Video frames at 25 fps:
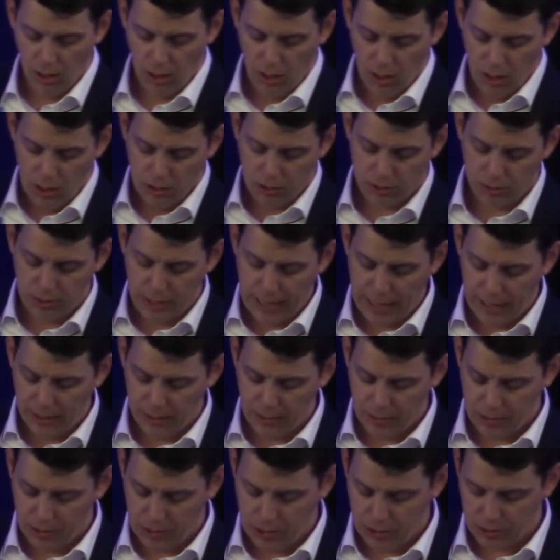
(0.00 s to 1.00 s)
So
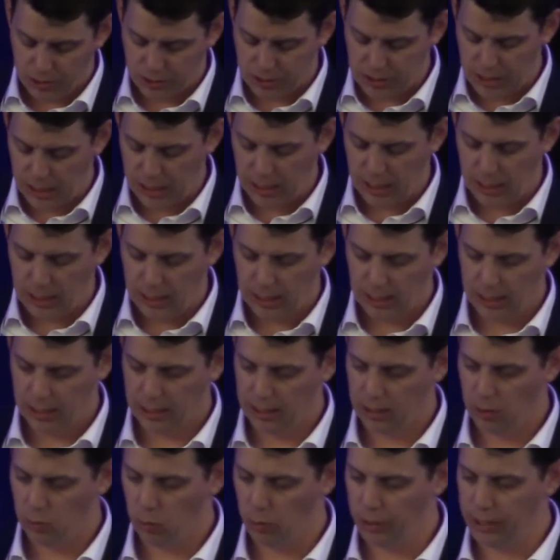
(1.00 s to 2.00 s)
now just
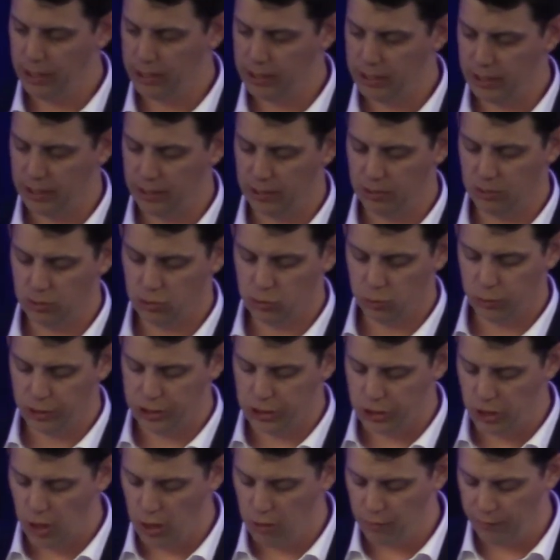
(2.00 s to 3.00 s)
wanted to
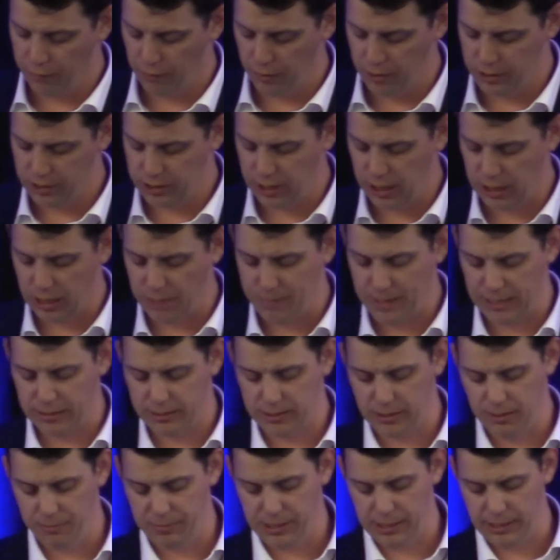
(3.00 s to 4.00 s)
switch over and talk about
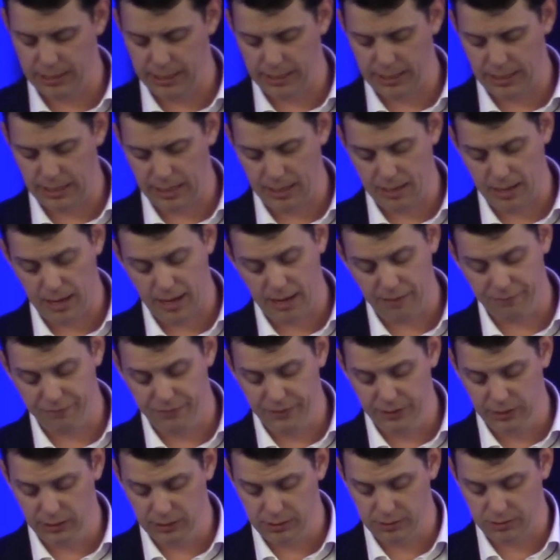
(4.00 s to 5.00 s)
something that I
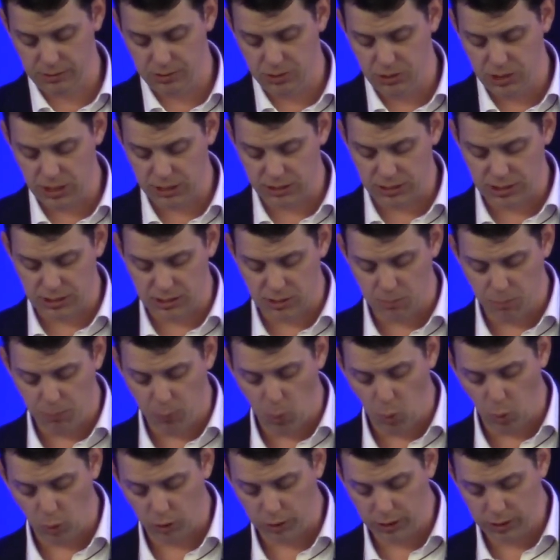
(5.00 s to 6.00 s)
feel is just as
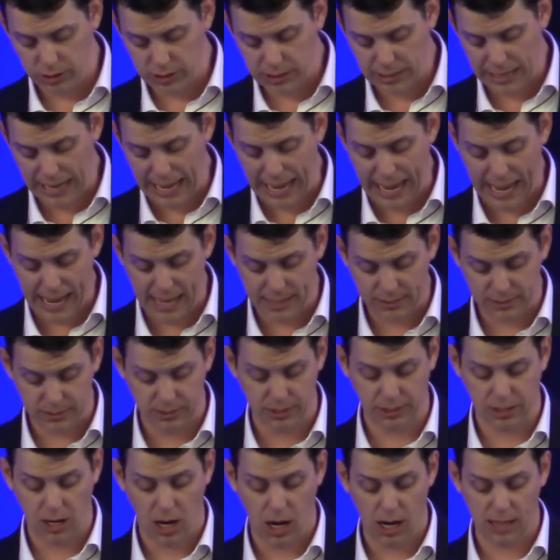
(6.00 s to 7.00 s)
important as
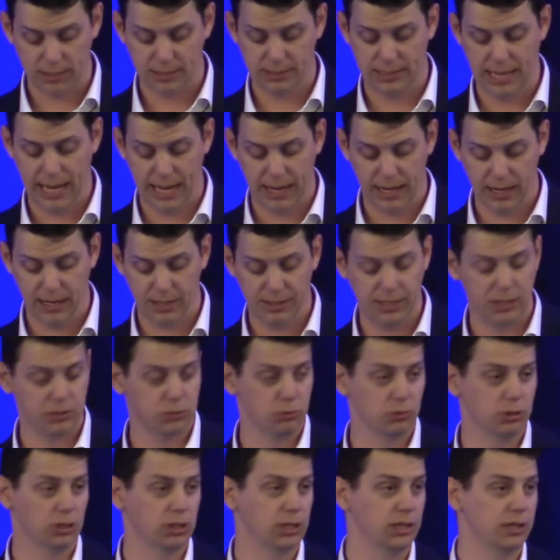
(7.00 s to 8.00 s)
the cost data, and
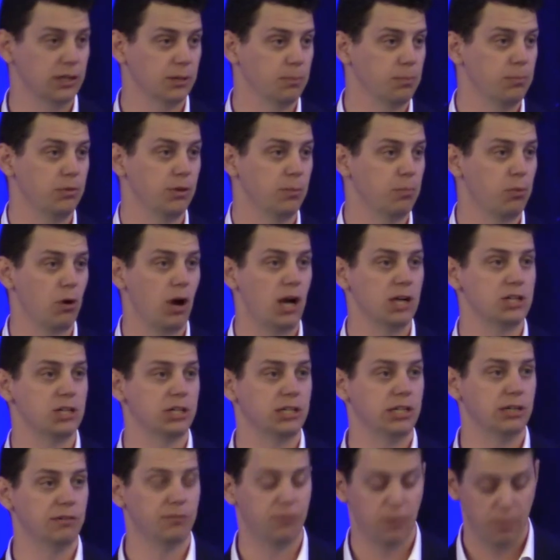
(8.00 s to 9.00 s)
that's really the
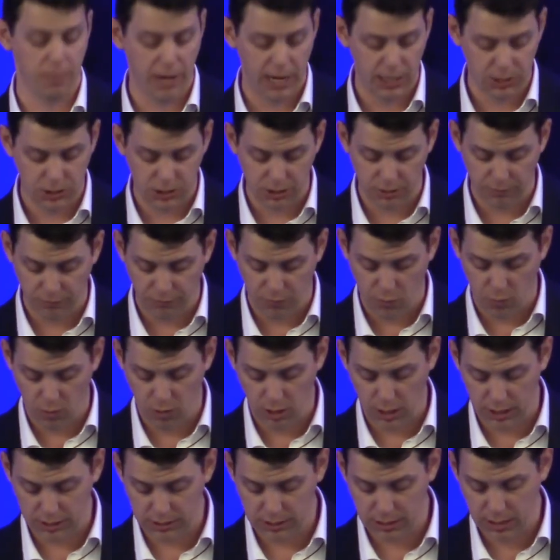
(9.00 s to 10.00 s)
project information
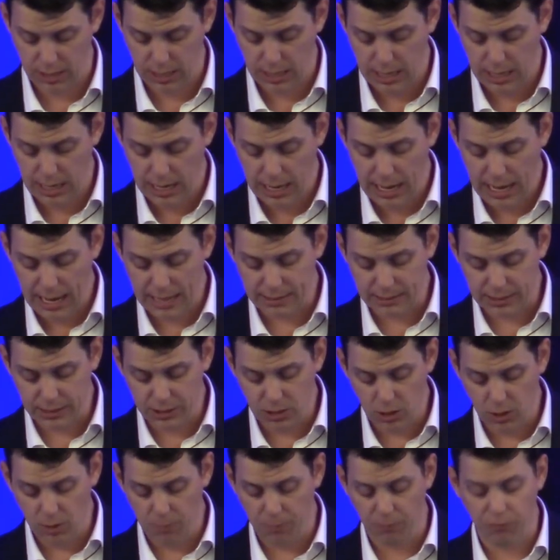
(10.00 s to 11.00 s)
for us. As I
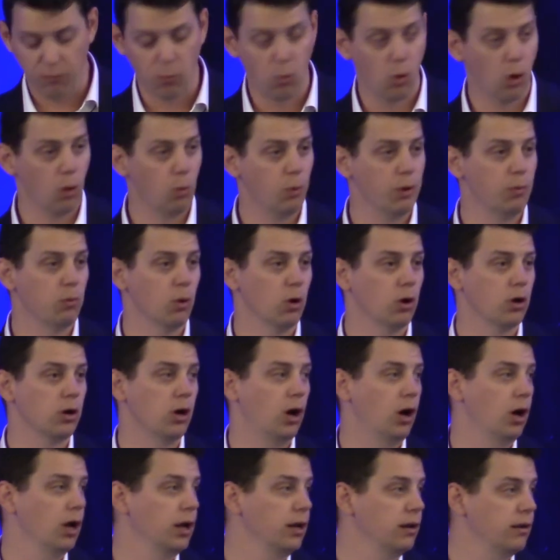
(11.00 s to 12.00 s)
noted before, we work
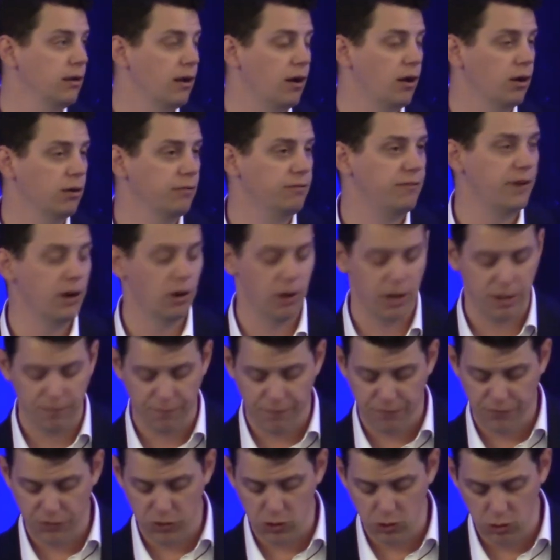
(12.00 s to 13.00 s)
on very
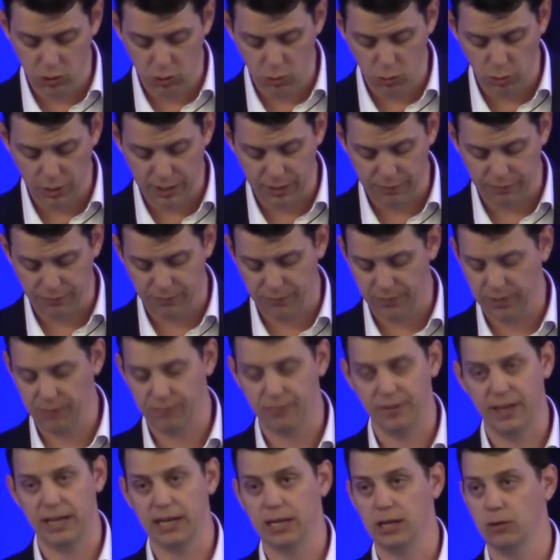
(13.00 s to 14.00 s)
few,
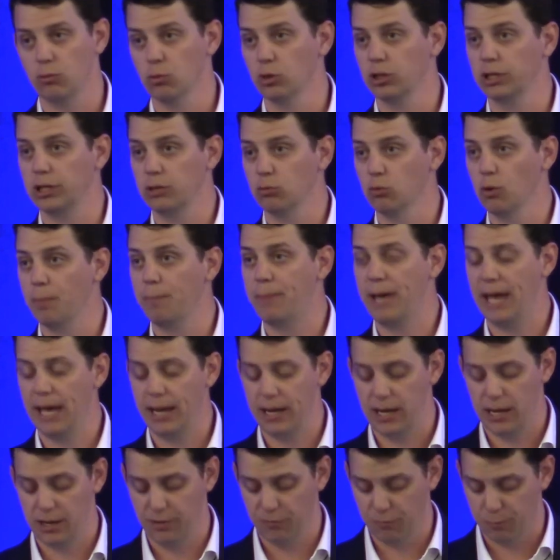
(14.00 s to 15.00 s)
if any, really
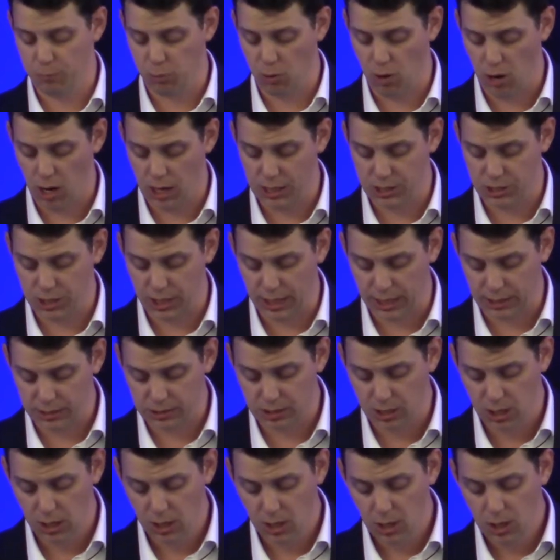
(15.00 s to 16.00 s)
repetitive
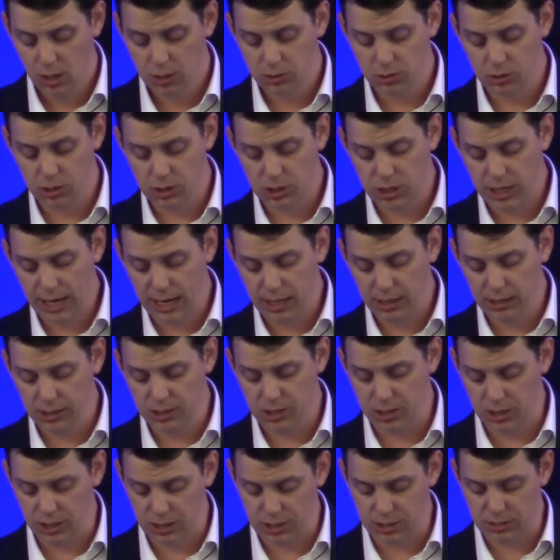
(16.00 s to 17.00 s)
projects. So the
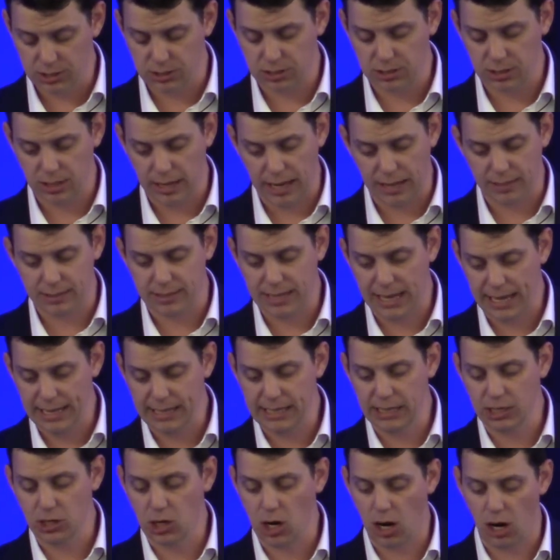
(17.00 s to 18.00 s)
challenge is
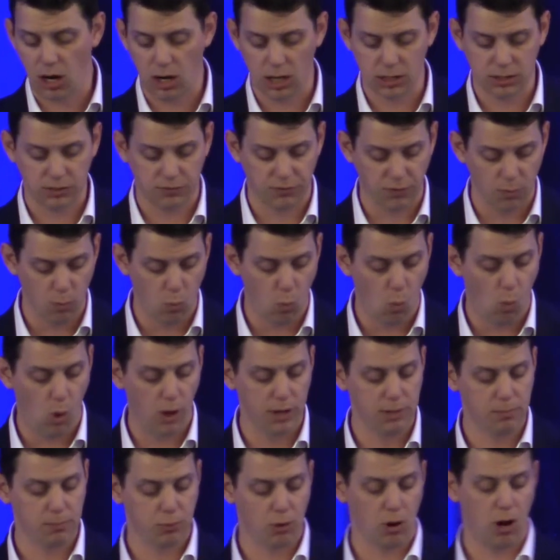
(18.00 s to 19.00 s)
taking cost from
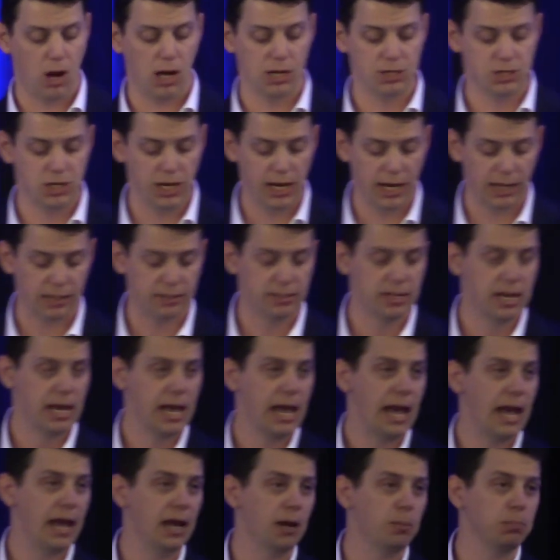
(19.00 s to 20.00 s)
one project
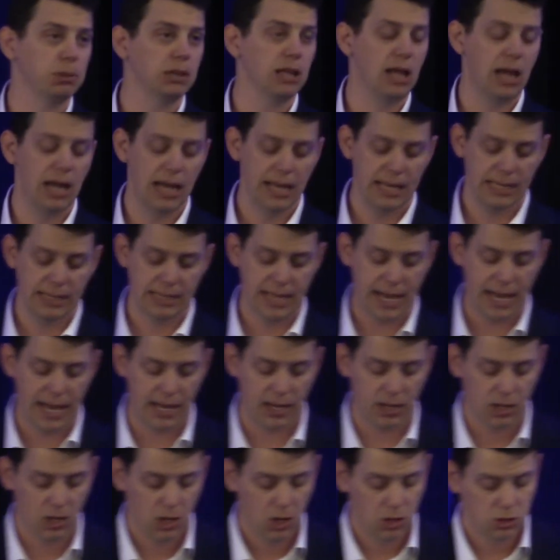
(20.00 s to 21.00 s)
and applying
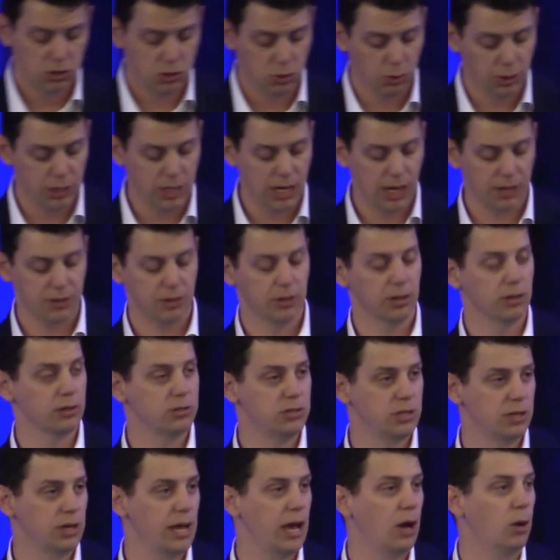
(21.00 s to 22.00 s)
that to another
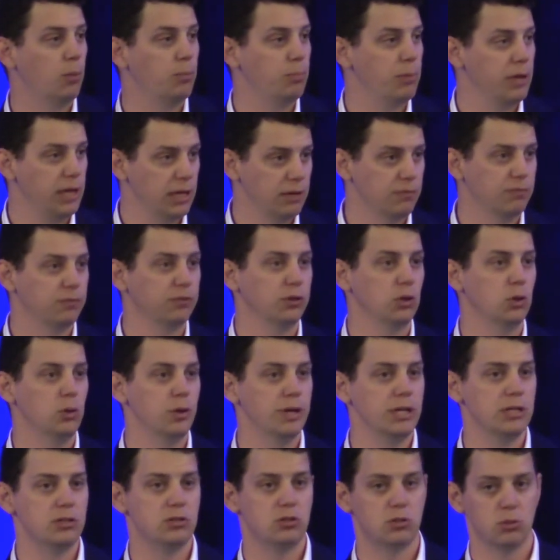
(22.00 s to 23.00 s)
to help
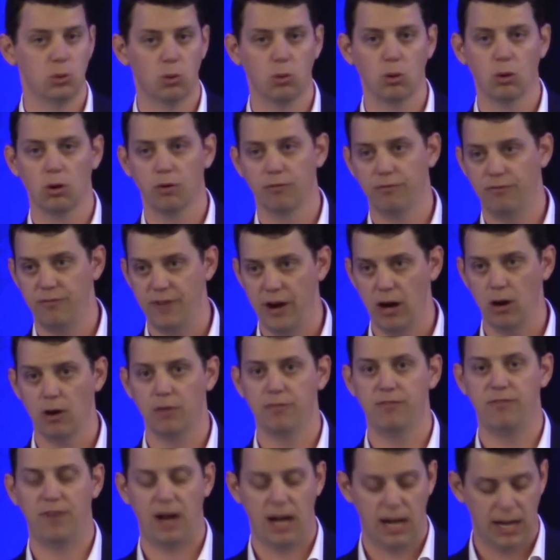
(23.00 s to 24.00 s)
influence or
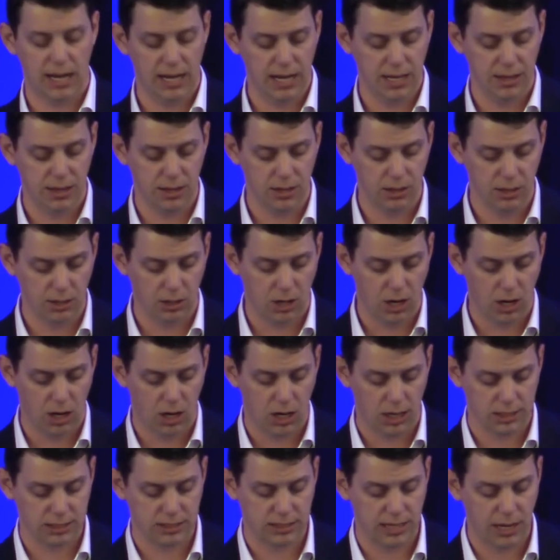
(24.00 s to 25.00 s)
verify the
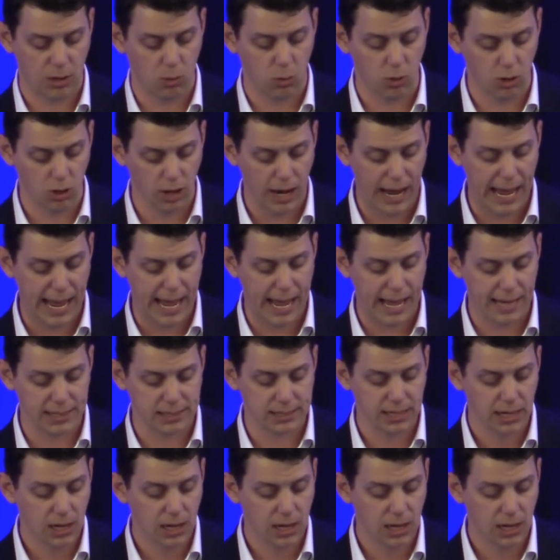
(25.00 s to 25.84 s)
cost that we're at